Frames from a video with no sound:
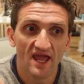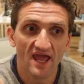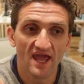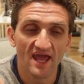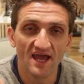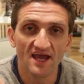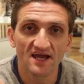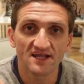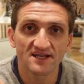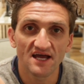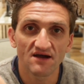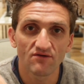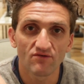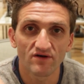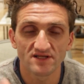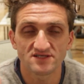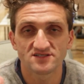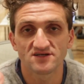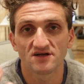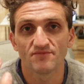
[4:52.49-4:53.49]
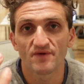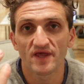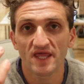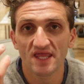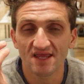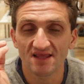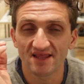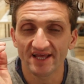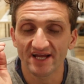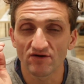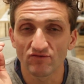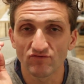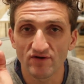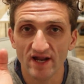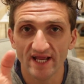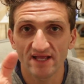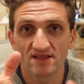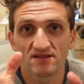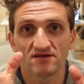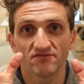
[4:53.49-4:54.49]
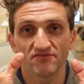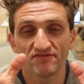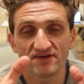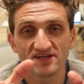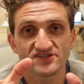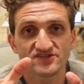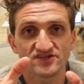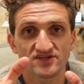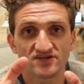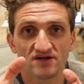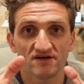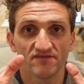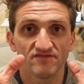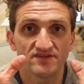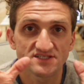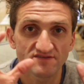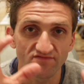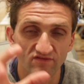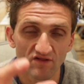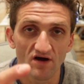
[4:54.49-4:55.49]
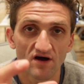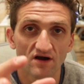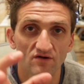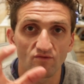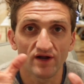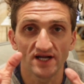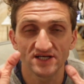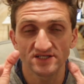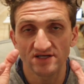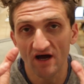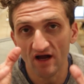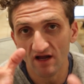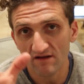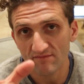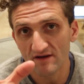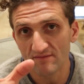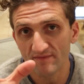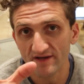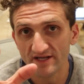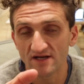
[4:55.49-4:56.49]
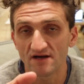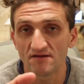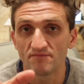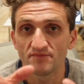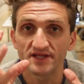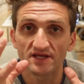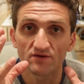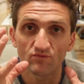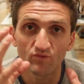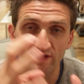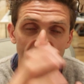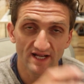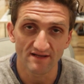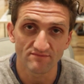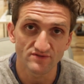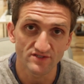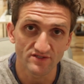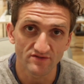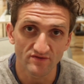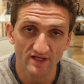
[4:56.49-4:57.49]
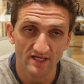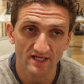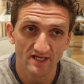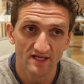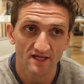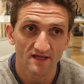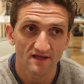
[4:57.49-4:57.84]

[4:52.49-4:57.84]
And I want to start making it like a regular feature of this vlog where I talk about my company and what I'm doing.